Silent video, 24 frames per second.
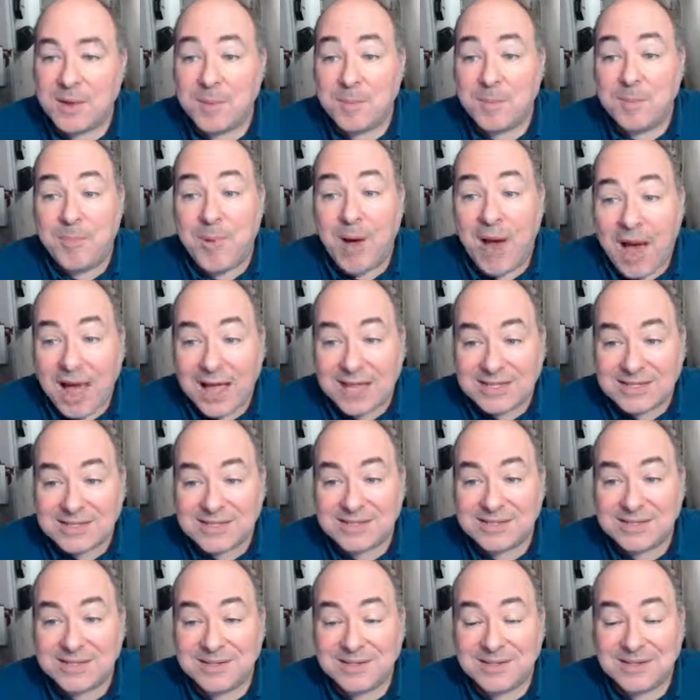
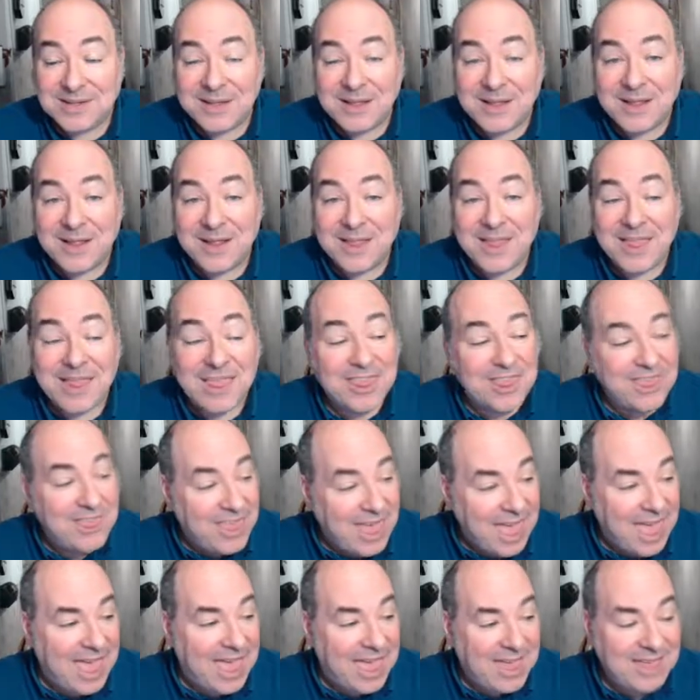But
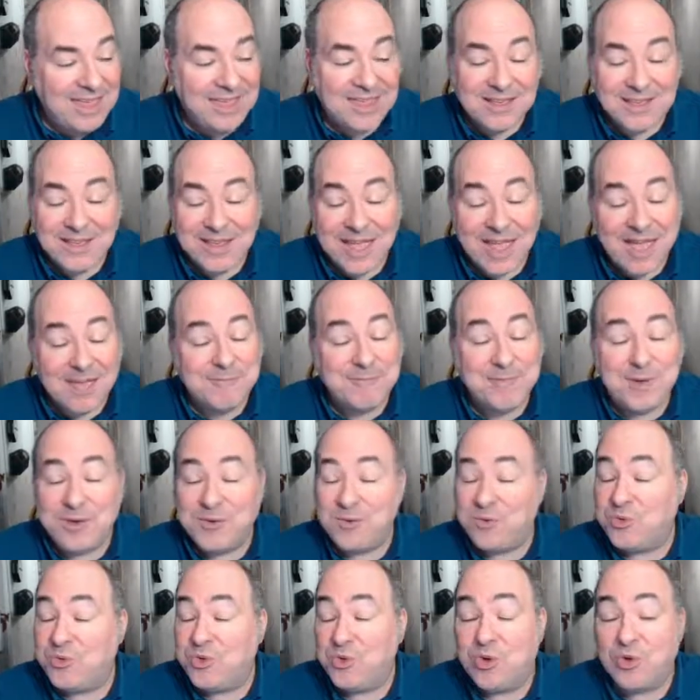they have
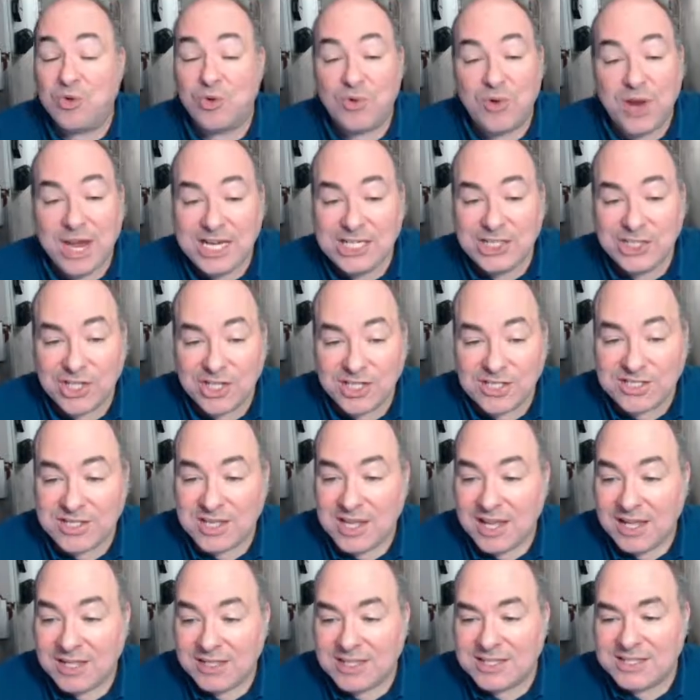been gracious
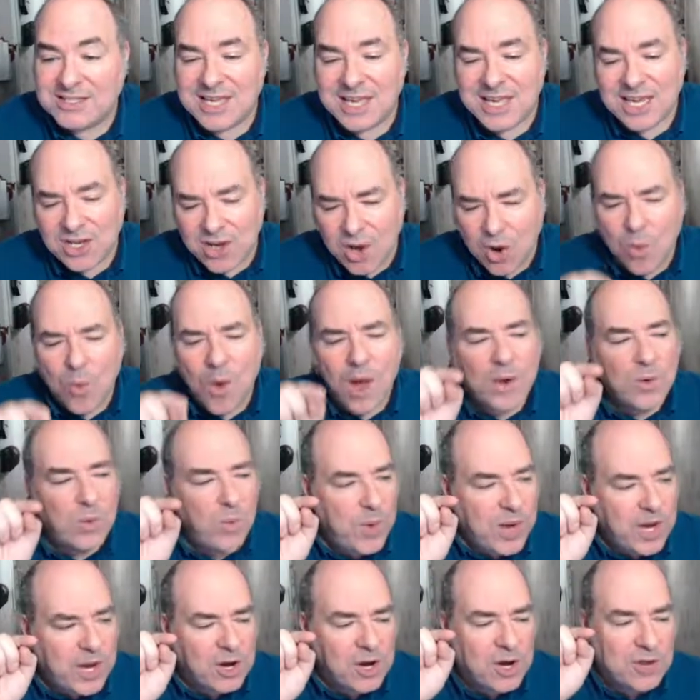to say, you know what,
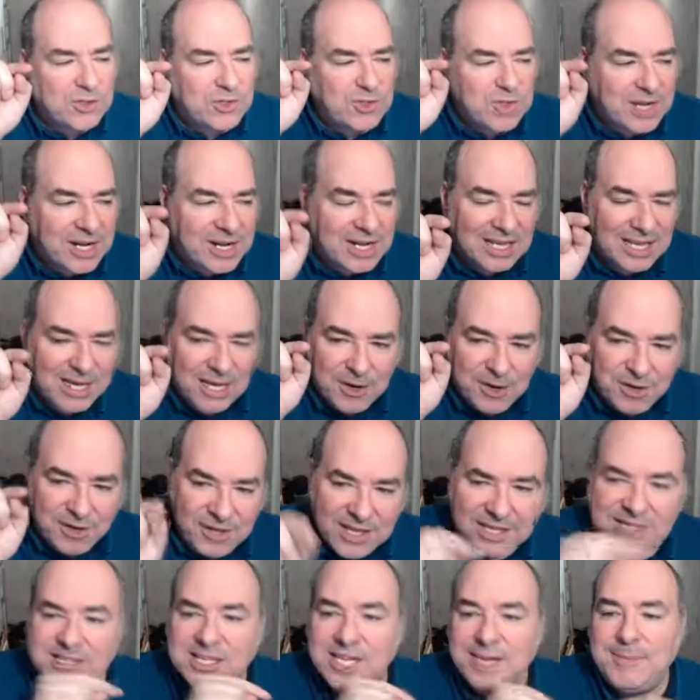we are going to declare
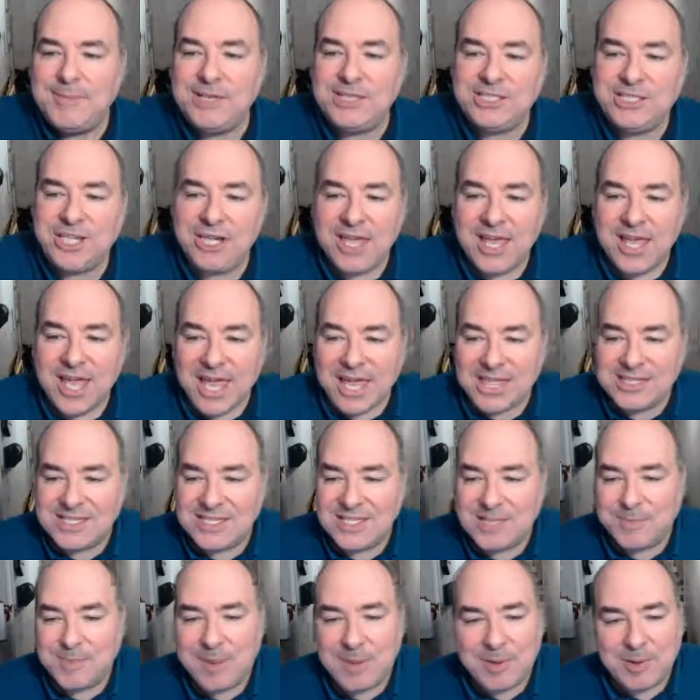this image is in
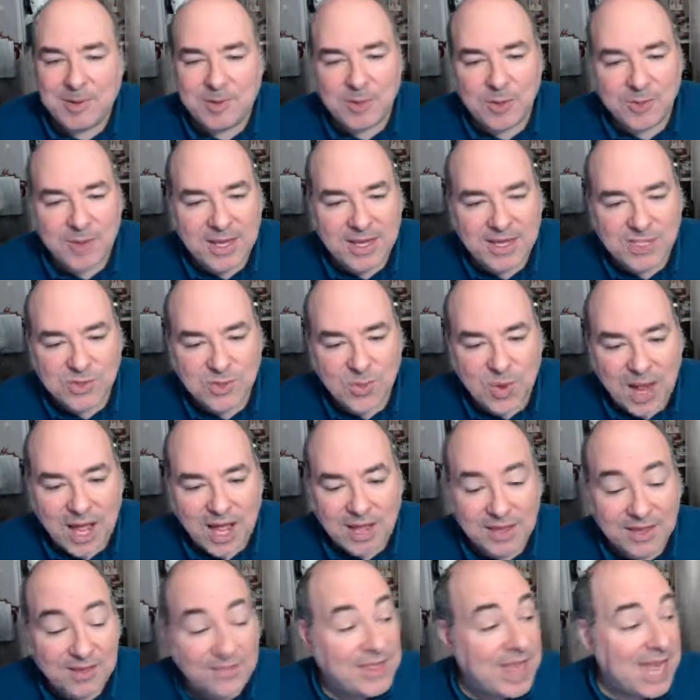the public domain as
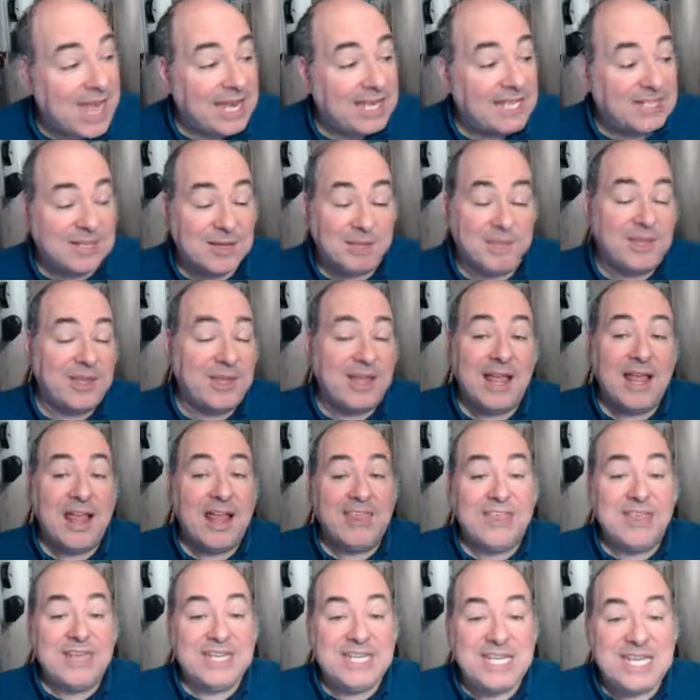well. And that is something
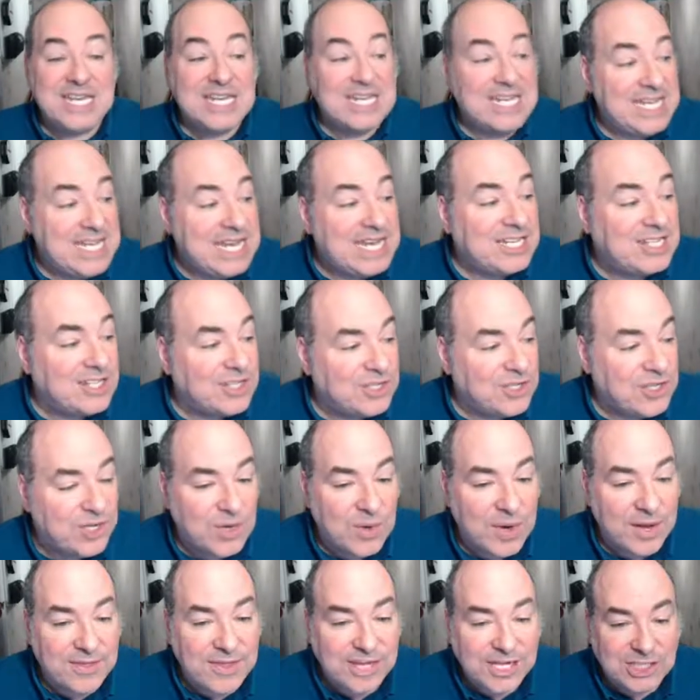they didn't need to do
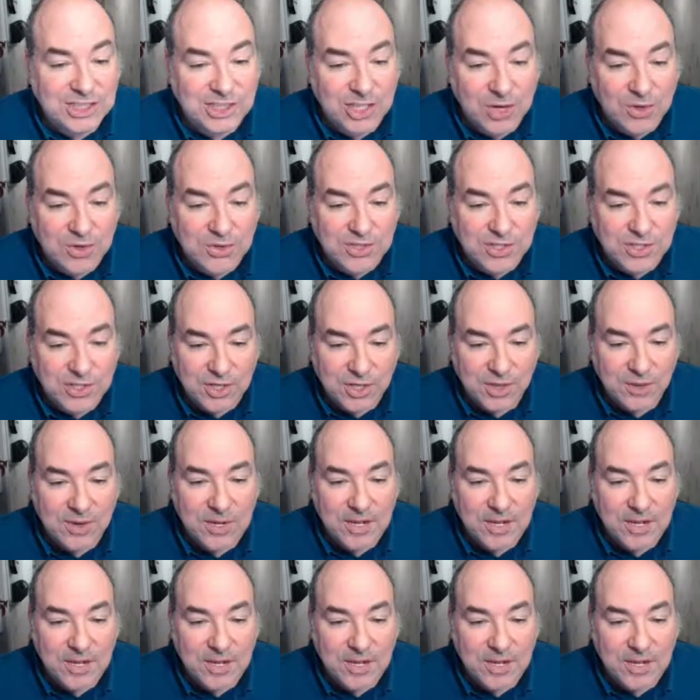and they chose to do.